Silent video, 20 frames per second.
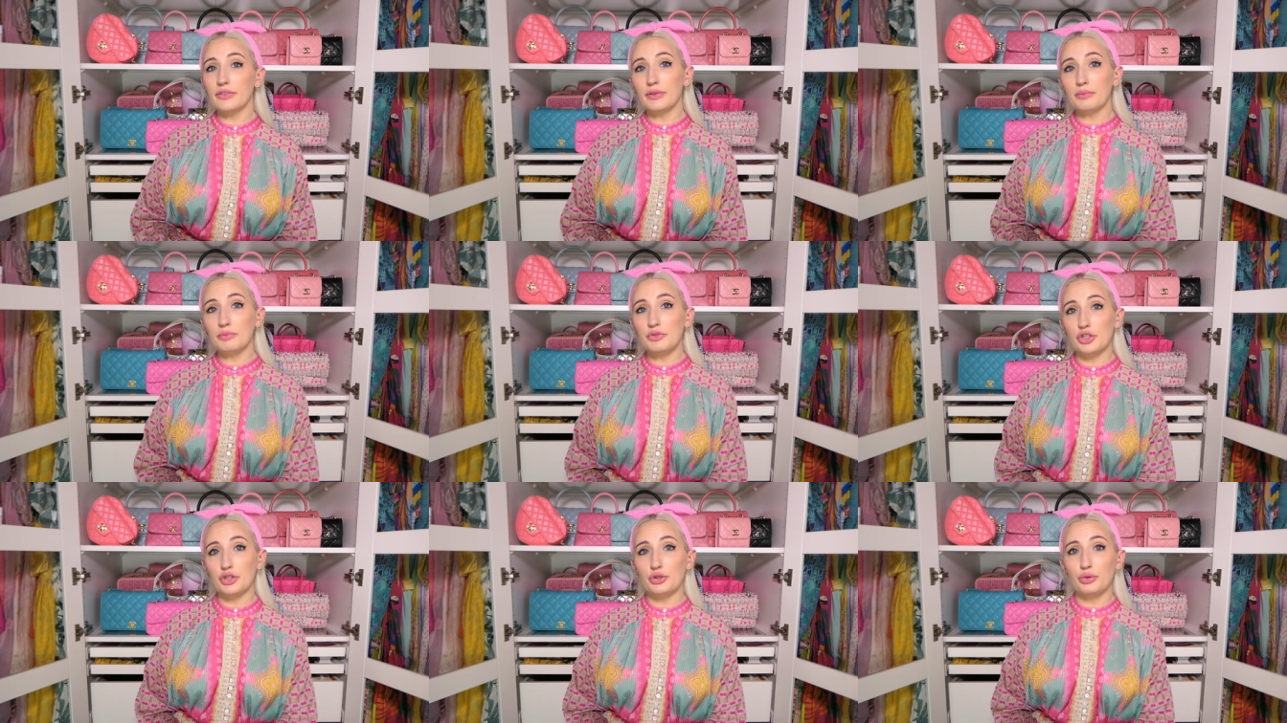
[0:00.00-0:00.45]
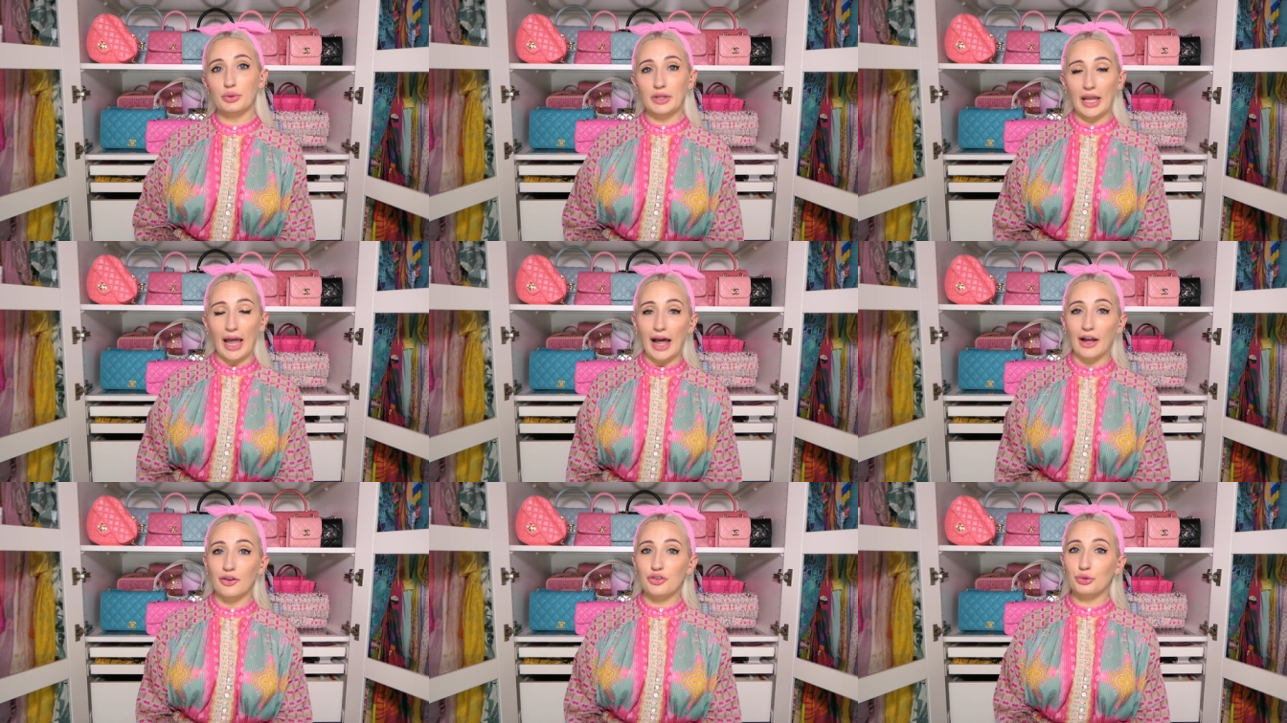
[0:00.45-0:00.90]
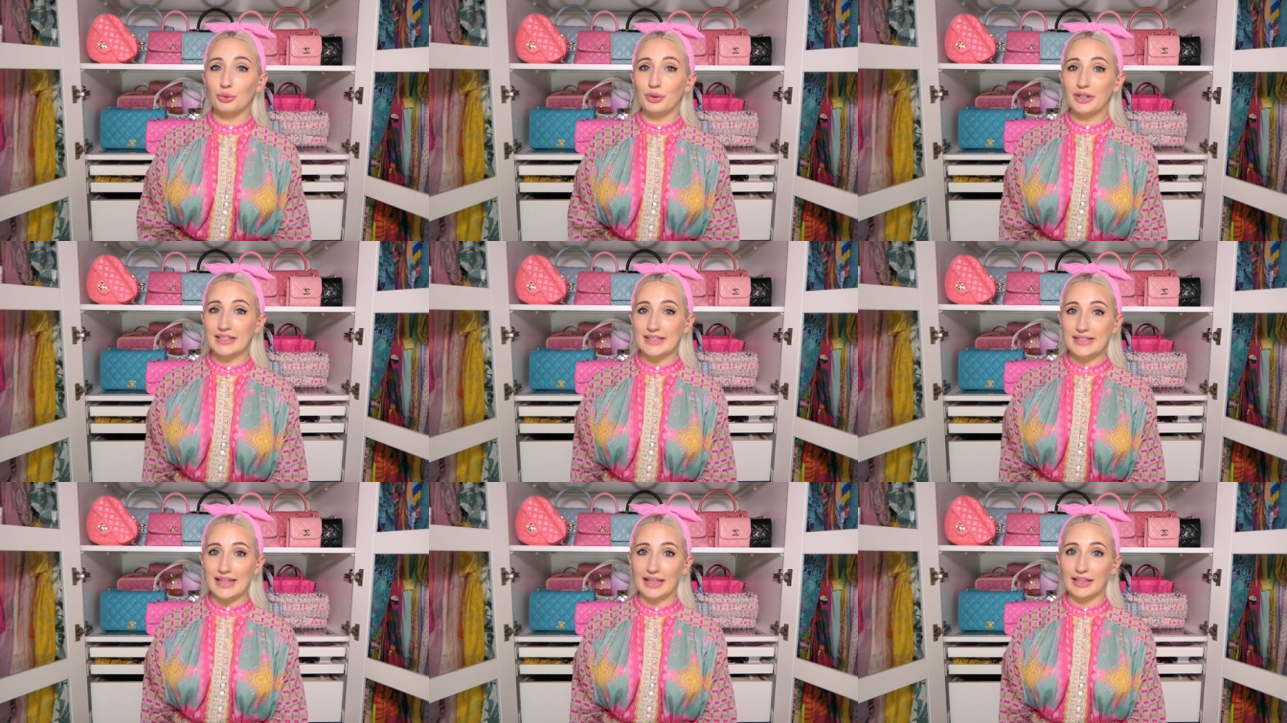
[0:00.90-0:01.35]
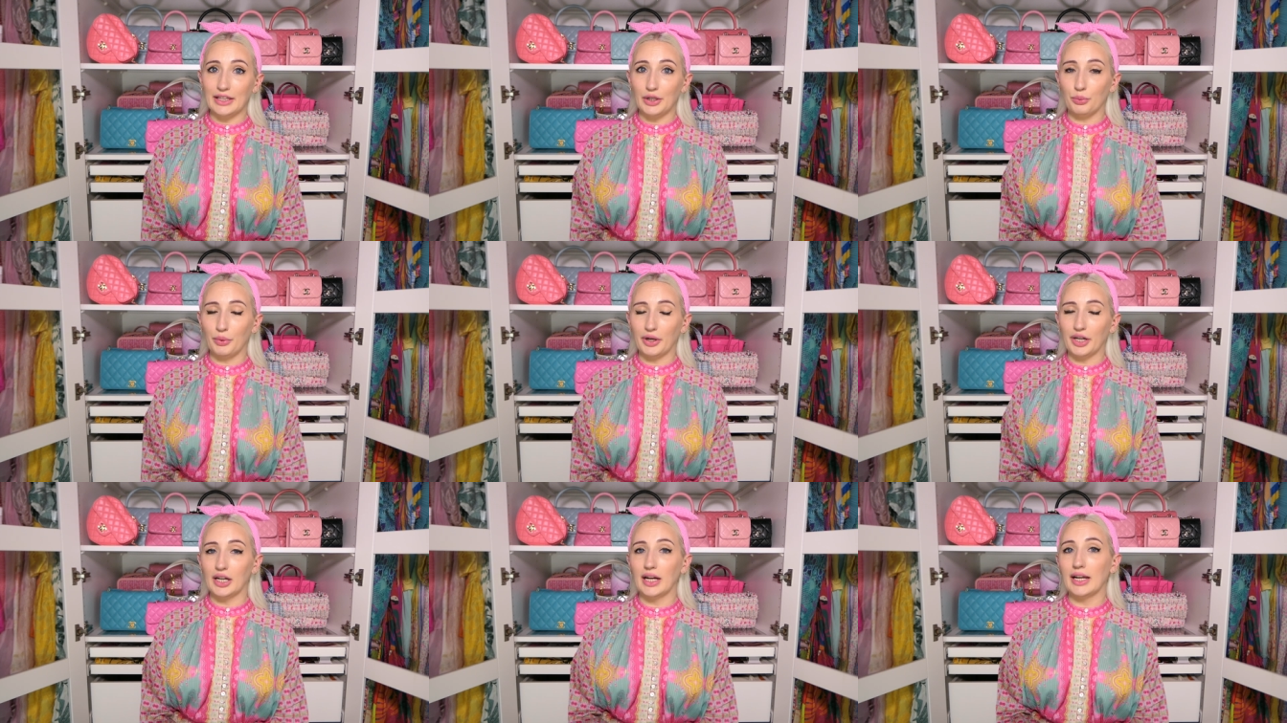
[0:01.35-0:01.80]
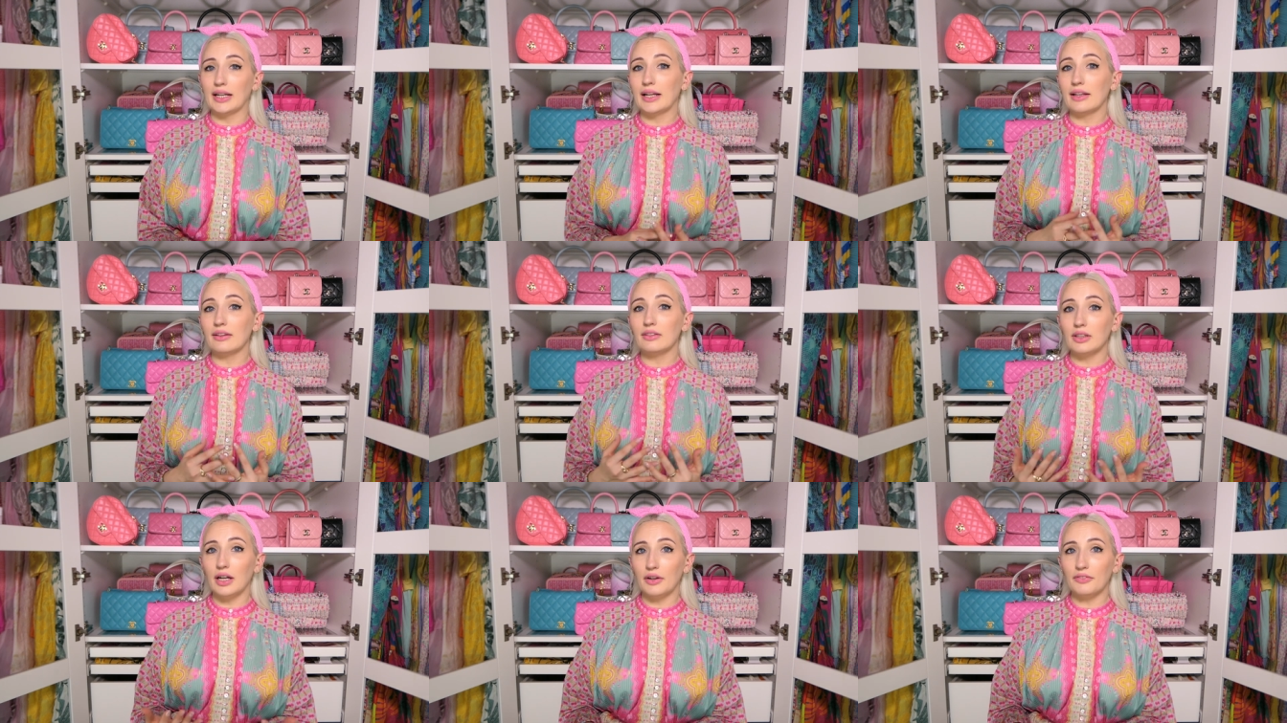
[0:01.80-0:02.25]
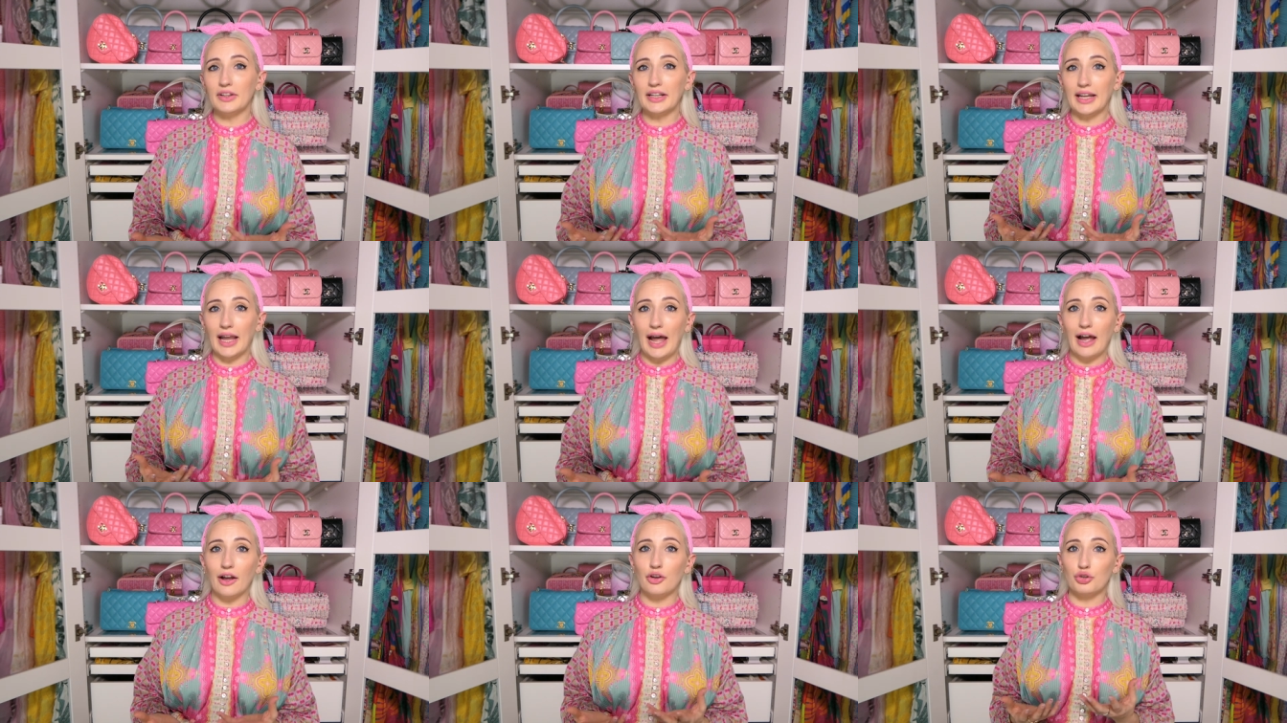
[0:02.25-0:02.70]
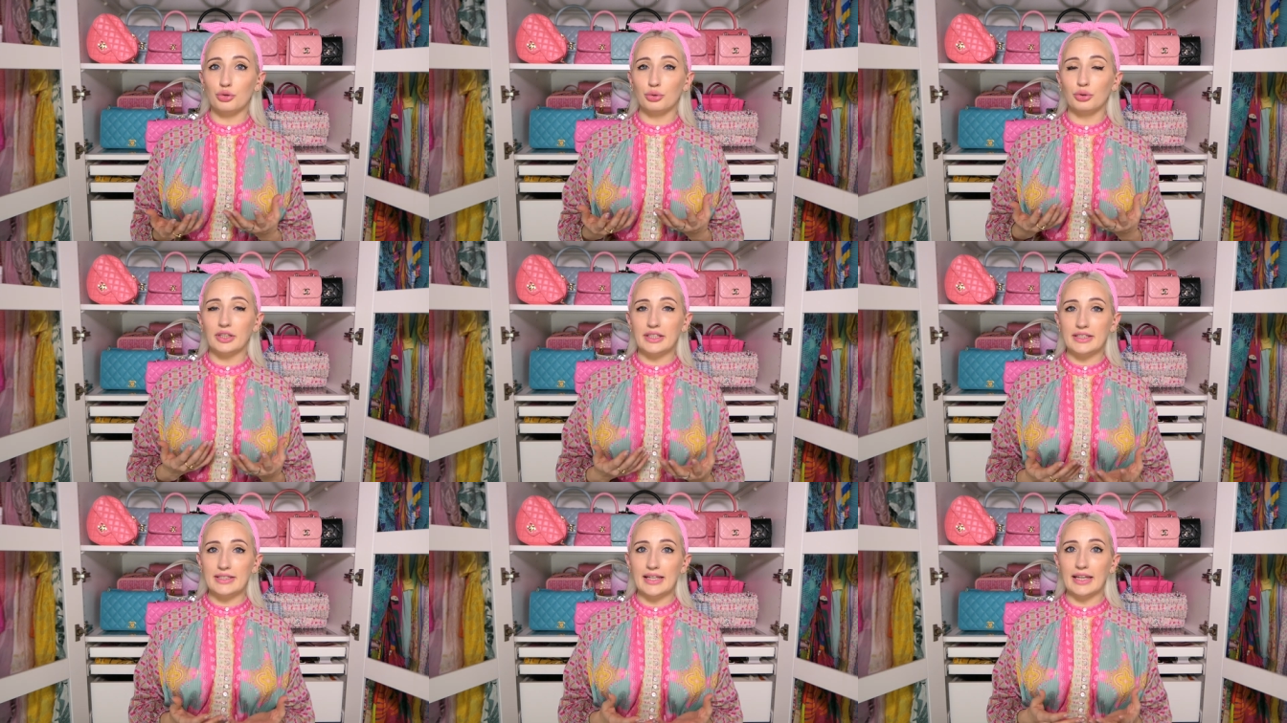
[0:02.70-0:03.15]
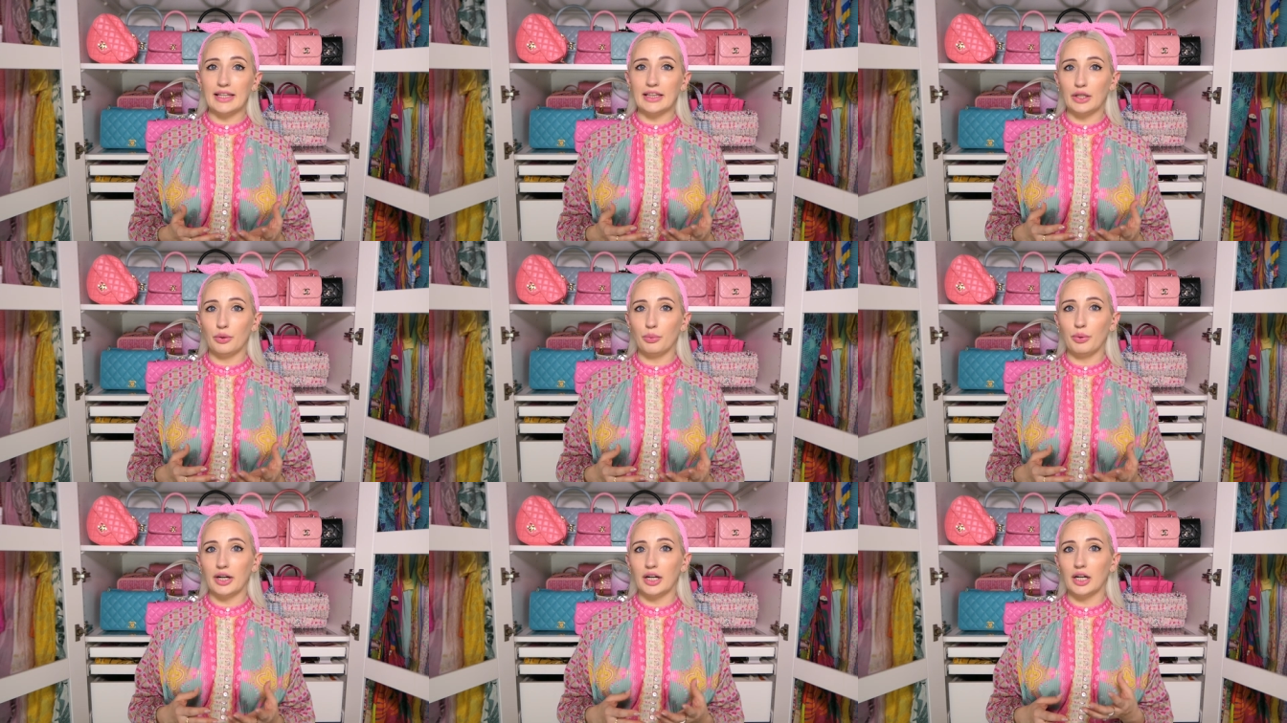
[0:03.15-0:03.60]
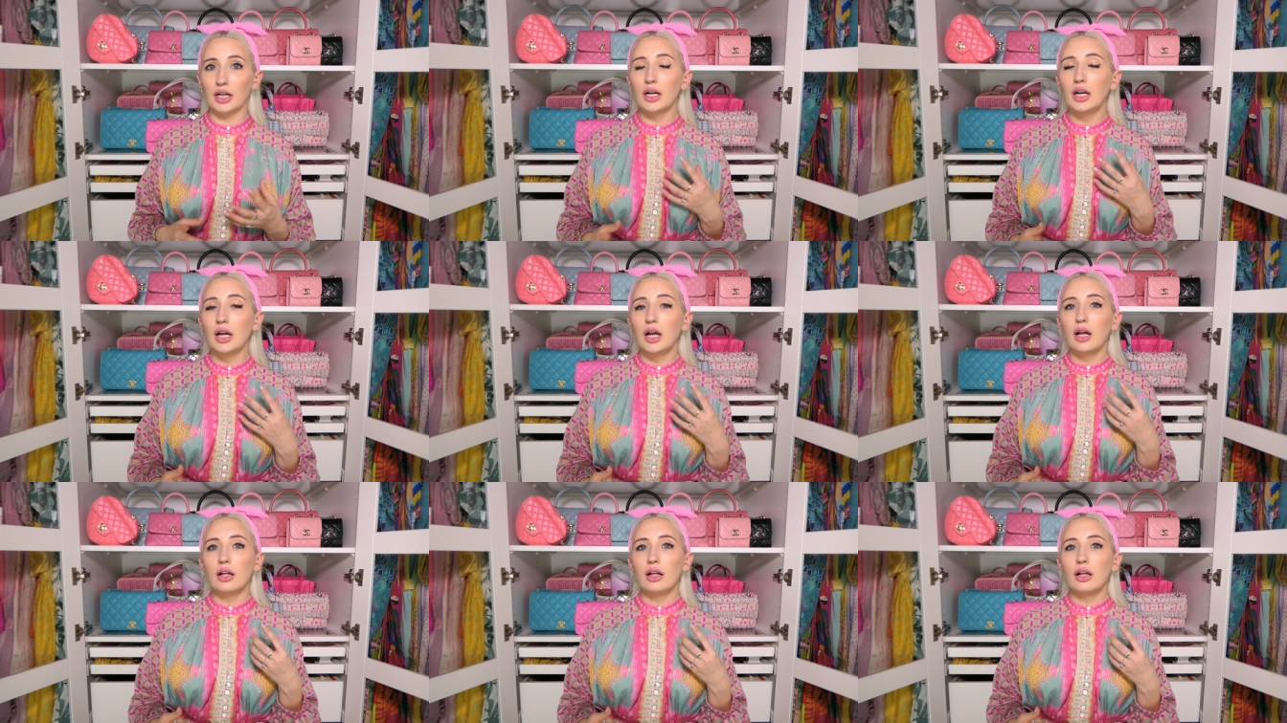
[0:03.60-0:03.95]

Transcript: them do casual and daily wear and I love the casual and daily wear